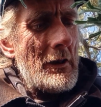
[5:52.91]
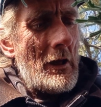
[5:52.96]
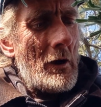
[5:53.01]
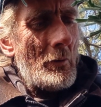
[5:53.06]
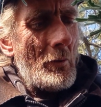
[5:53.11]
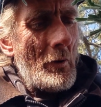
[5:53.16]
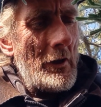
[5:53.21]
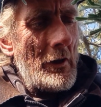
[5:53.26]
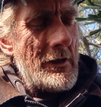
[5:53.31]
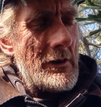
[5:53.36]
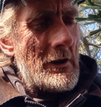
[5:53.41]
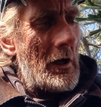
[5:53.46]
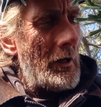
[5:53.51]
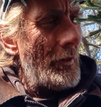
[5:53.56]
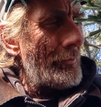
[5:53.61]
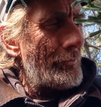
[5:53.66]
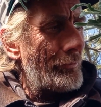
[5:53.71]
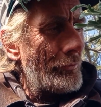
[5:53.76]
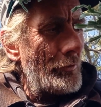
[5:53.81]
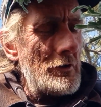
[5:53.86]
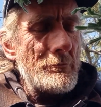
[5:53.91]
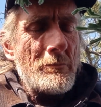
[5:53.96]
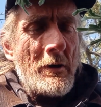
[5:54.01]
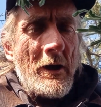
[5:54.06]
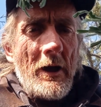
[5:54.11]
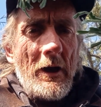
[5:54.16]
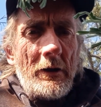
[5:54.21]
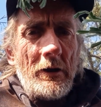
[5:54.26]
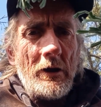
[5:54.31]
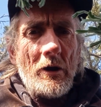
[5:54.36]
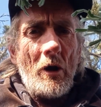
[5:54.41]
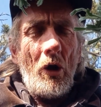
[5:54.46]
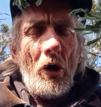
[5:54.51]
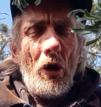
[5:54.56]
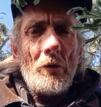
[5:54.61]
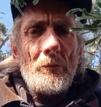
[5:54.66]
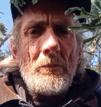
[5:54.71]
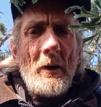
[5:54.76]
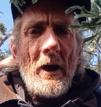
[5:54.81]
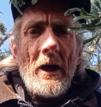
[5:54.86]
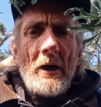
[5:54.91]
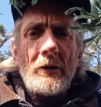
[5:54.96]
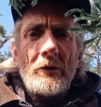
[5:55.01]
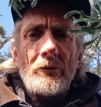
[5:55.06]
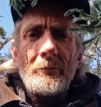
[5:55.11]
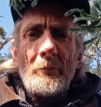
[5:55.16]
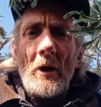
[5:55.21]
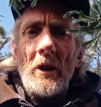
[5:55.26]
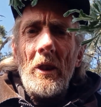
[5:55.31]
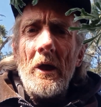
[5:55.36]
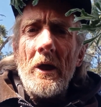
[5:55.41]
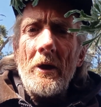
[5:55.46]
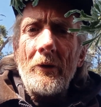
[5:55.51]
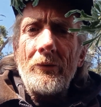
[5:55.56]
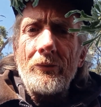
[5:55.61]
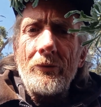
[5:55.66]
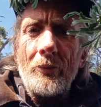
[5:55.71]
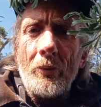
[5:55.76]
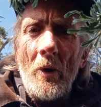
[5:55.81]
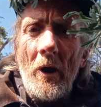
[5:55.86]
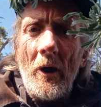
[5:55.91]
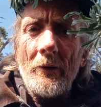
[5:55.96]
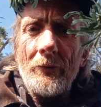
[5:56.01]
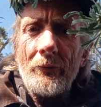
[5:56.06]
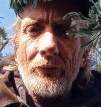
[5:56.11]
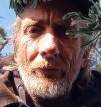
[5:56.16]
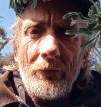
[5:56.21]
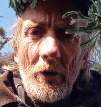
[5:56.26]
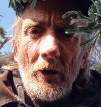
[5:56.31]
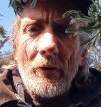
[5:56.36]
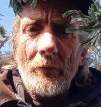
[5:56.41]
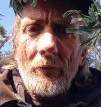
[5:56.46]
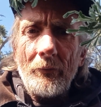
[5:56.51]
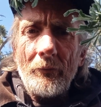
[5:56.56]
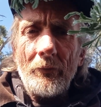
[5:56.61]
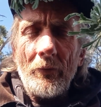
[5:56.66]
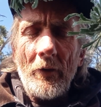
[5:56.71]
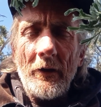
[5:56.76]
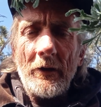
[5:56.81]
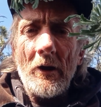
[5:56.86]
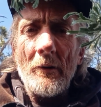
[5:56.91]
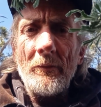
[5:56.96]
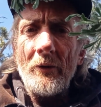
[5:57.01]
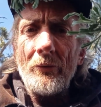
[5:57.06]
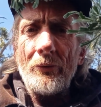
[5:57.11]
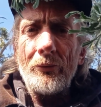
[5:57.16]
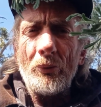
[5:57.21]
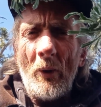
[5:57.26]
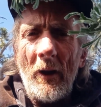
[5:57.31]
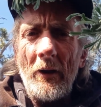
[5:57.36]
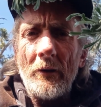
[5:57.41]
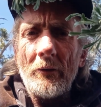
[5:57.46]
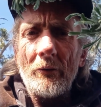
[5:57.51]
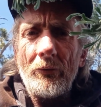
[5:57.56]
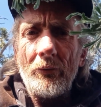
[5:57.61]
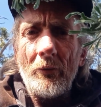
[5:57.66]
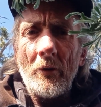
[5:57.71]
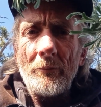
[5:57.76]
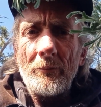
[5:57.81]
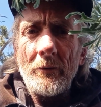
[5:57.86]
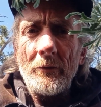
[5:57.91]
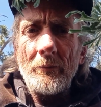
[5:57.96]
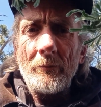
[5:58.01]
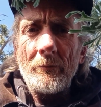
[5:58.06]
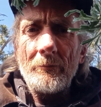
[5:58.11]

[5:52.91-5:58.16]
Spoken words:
I get out of the sleeping bag and all the backs of my legs is wet and stuff, like I've been sweating or something.